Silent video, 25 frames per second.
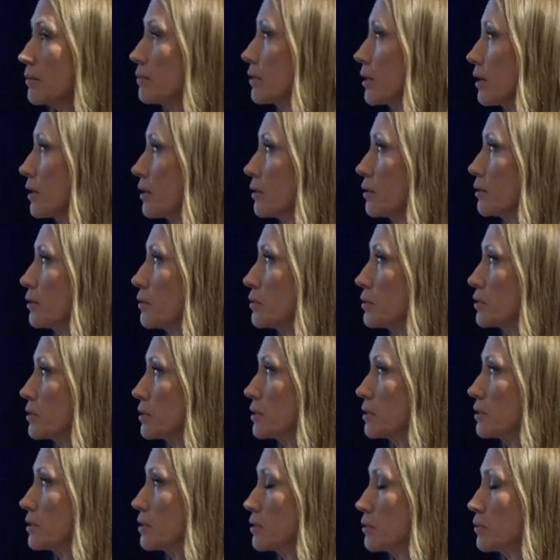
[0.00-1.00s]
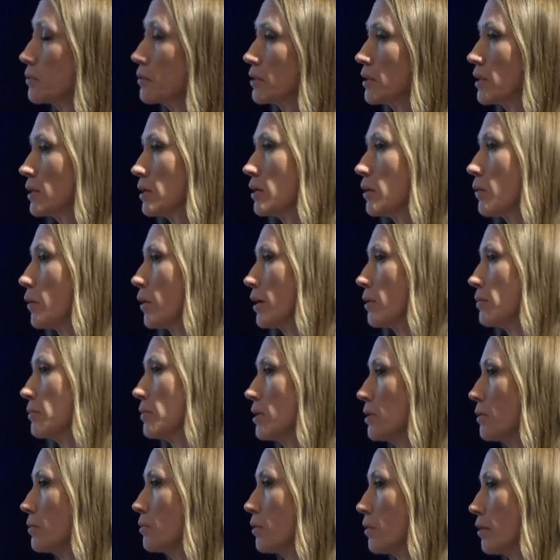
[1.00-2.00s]
type diagnoses, and no one can quite
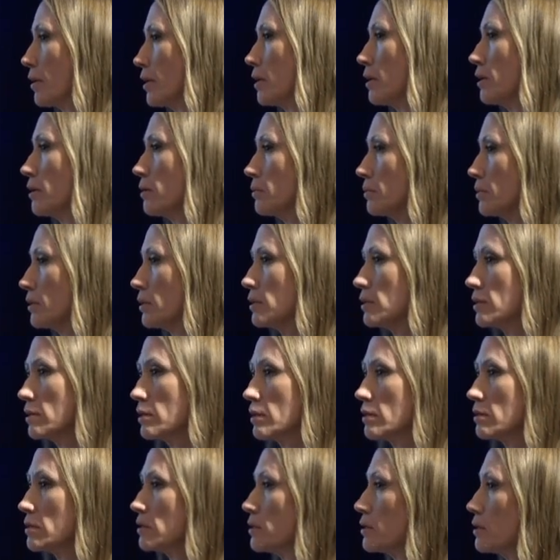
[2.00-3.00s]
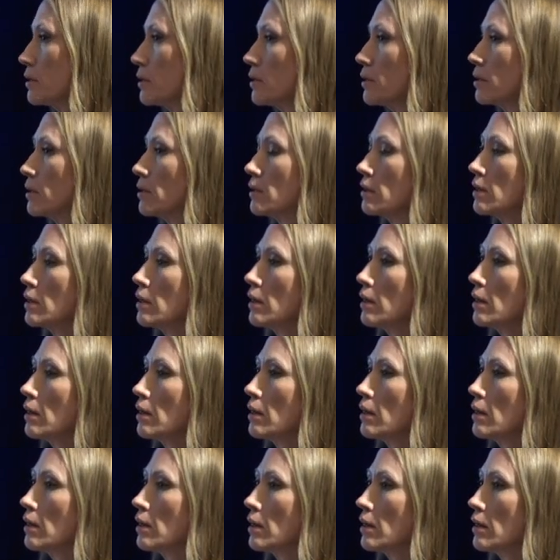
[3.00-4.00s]
pinpoint it, PTSD.
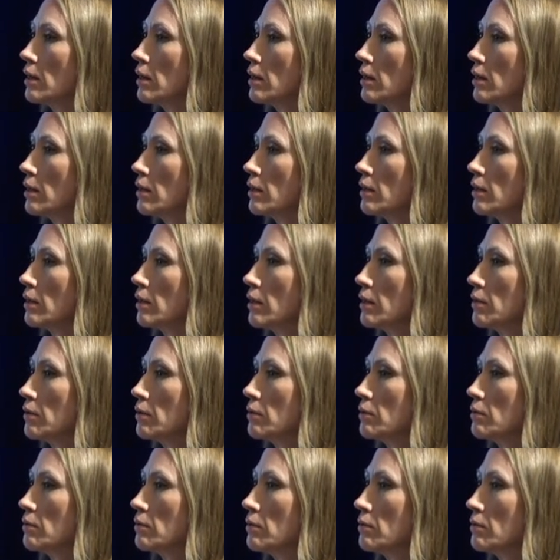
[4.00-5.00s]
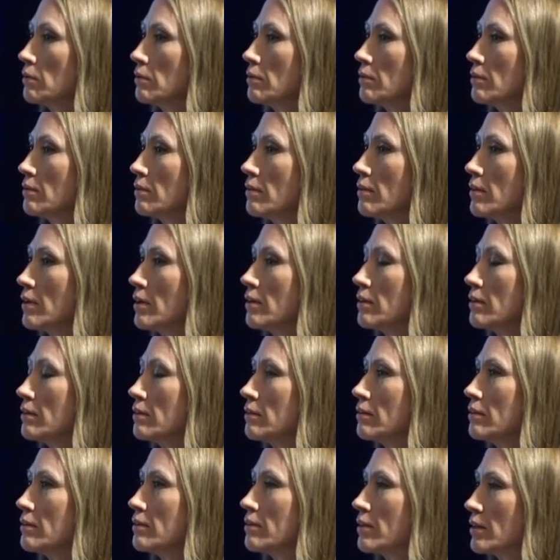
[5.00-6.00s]
And
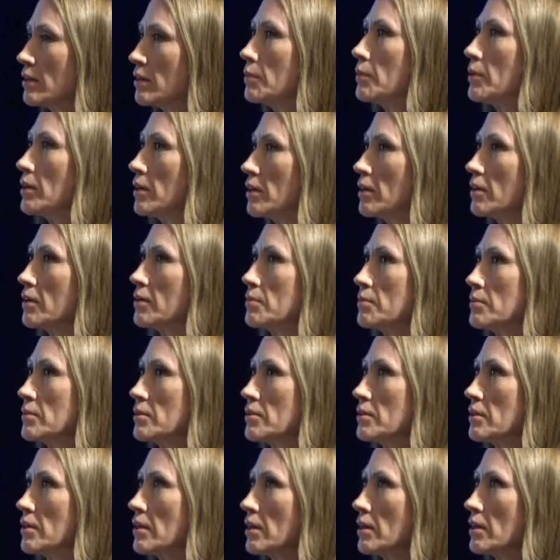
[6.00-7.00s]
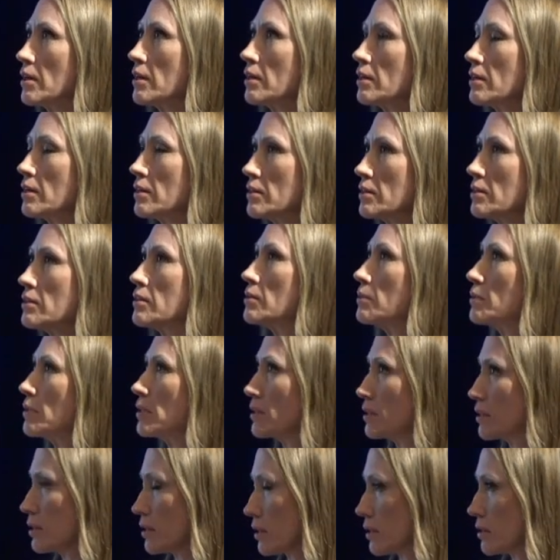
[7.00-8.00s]
then it becomes is it
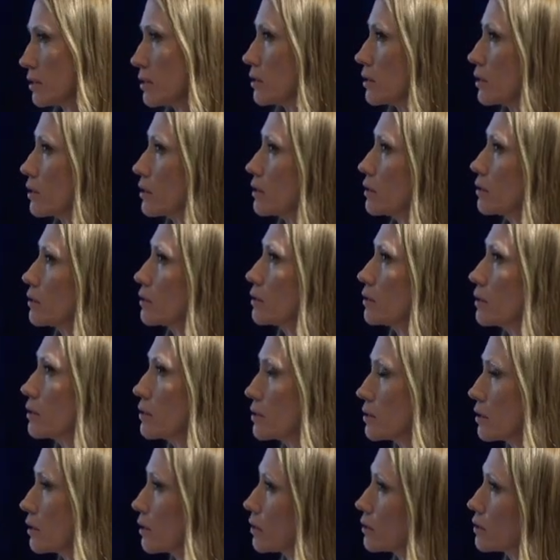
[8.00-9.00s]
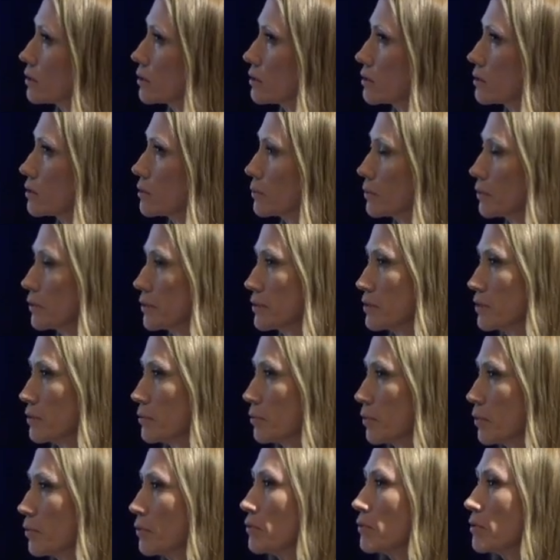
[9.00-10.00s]
PTSD, is it autism, or is it
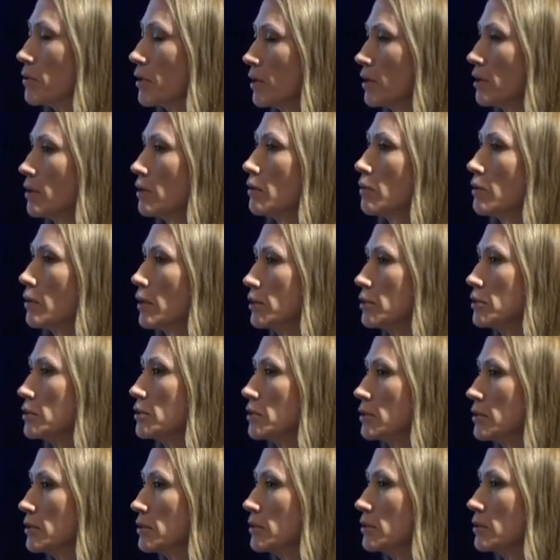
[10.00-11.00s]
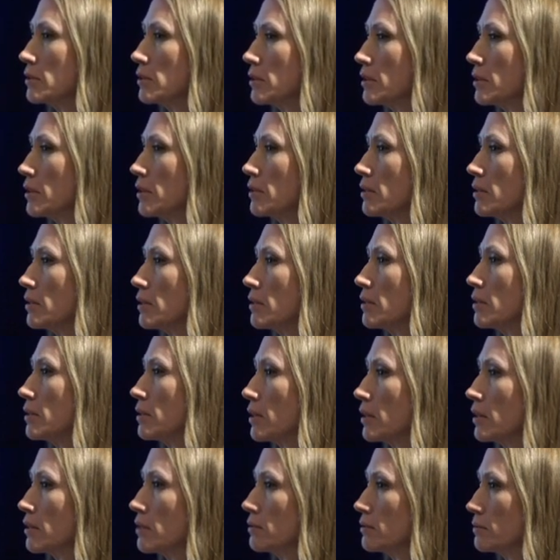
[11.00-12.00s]
both kind of question. And I think
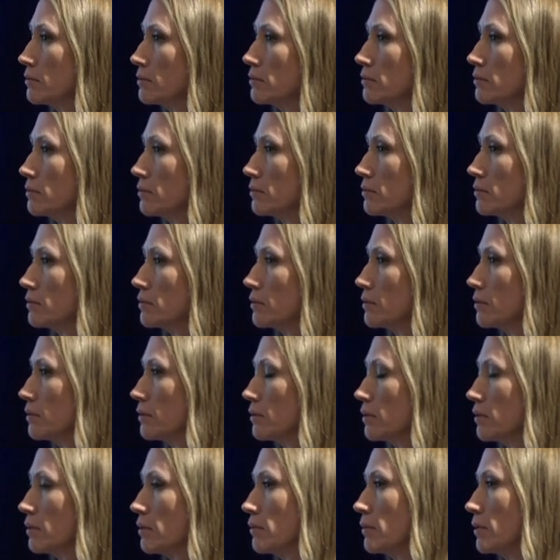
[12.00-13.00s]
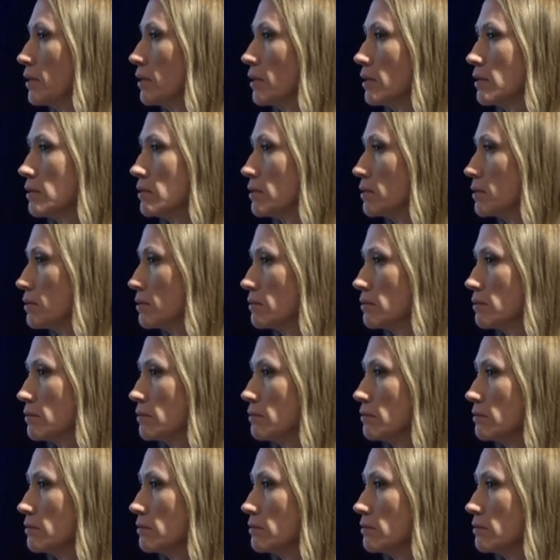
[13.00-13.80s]
that, I mean, that's